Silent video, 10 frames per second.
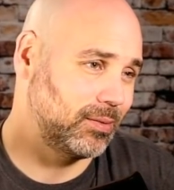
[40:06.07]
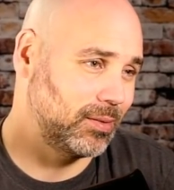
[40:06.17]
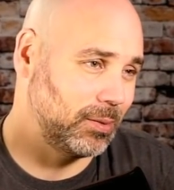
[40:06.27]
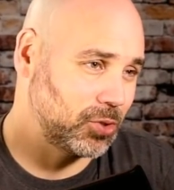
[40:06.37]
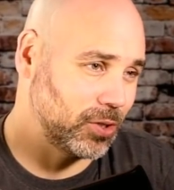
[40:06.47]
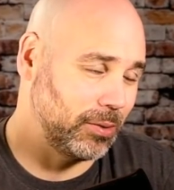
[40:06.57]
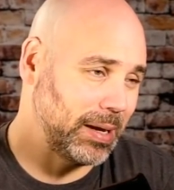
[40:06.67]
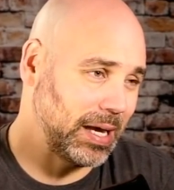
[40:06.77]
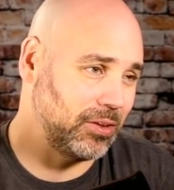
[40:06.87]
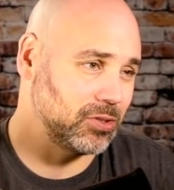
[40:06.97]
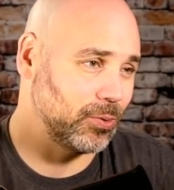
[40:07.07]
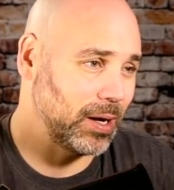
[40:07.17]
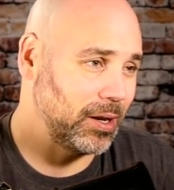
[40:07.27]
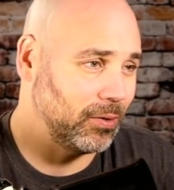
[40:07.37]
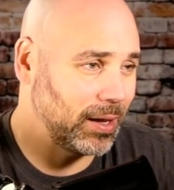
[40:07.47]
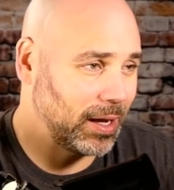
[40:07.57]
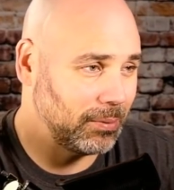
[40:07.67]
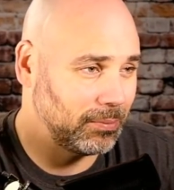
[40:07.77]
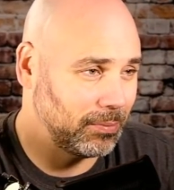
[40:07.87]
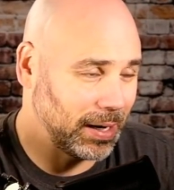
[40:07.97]
I'm sure the math isn't right on that,
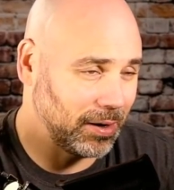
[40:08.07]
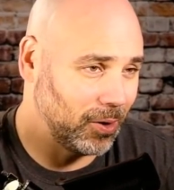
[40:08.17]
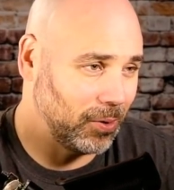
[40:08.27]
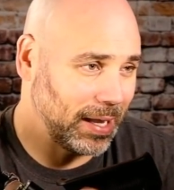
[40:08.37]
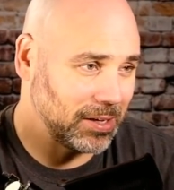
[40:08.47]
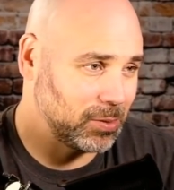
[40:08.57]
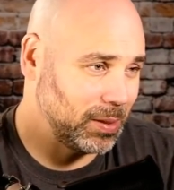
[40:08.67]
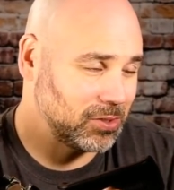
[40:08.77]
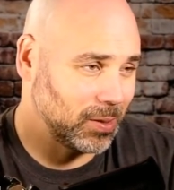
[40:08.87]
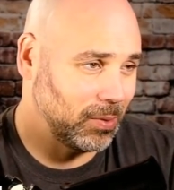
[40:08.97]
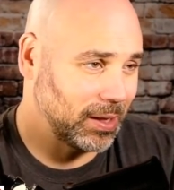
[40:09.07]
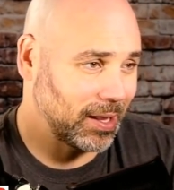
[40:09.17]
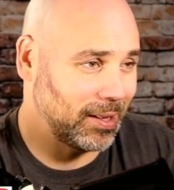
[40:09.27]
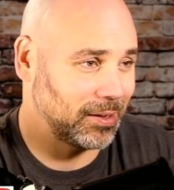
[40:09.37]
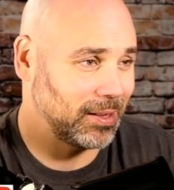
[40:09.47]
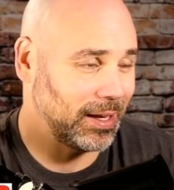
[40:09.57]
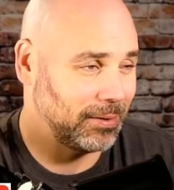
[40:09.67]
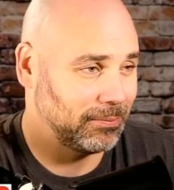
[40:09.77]
but I know it has to be something like that.